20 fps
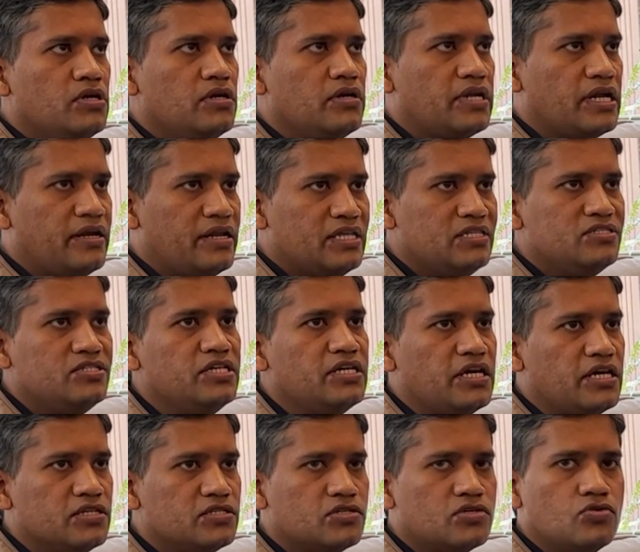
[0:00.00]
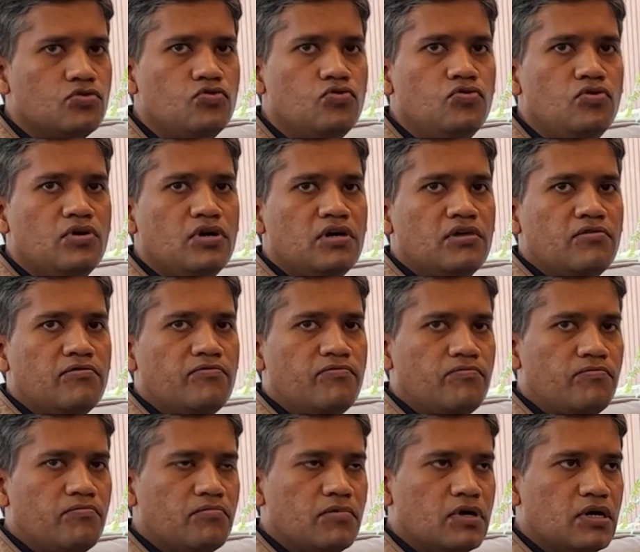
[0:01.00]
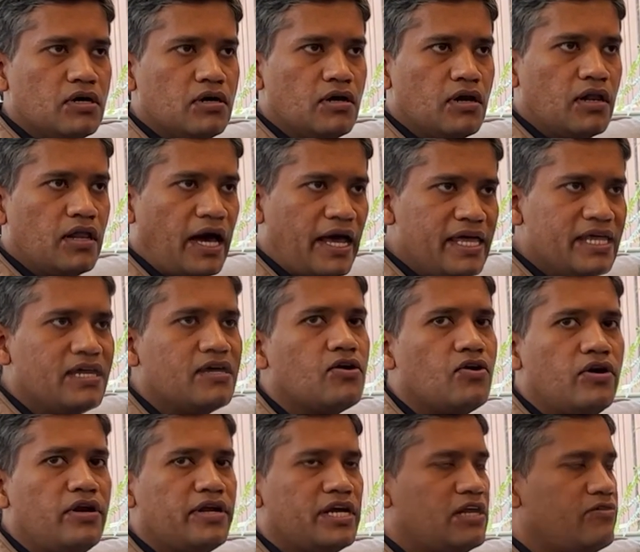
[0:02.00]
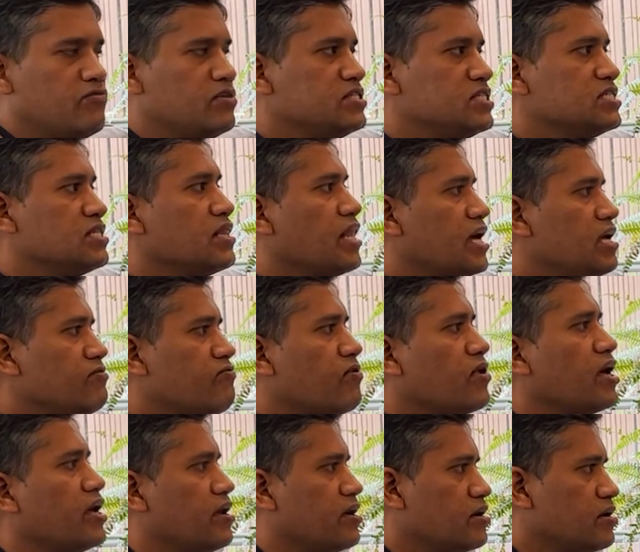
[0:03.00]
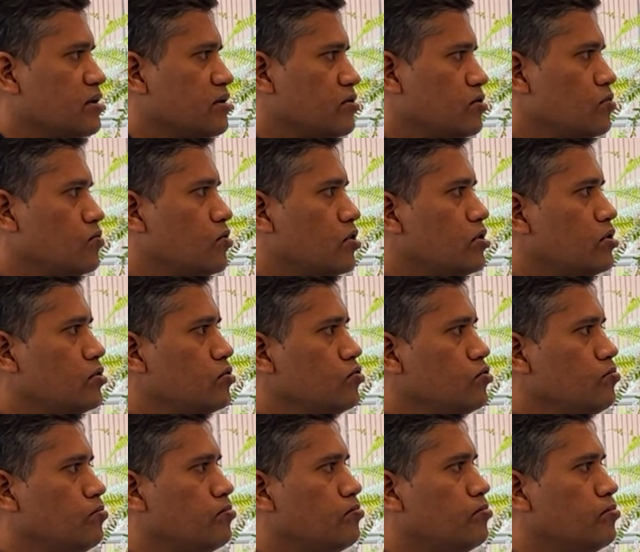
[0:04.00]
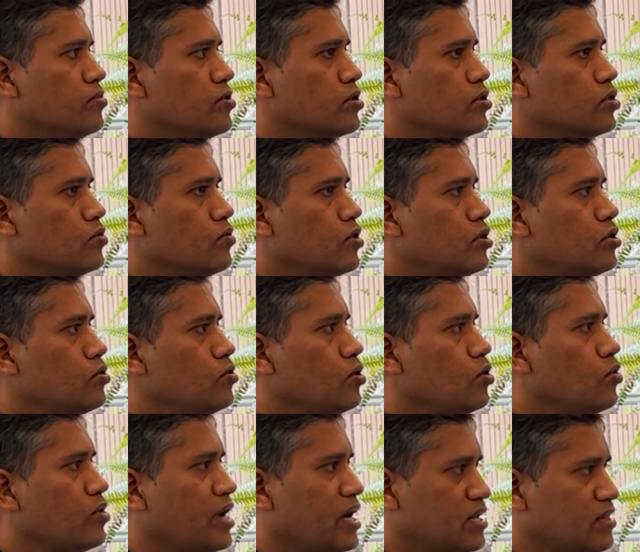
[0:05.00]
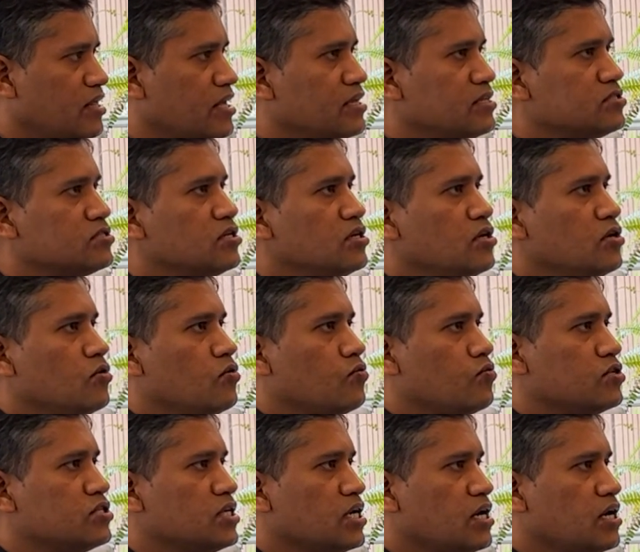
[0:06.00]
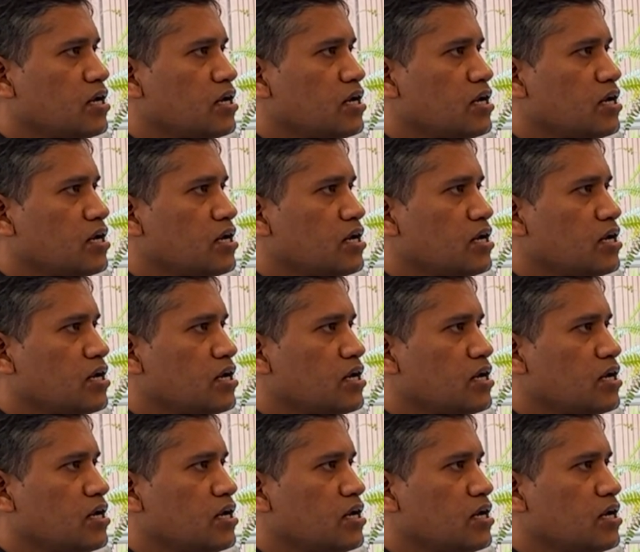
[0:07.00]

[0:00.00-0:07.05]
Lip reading: tendency is to like content which is lifelike. You want to look at things which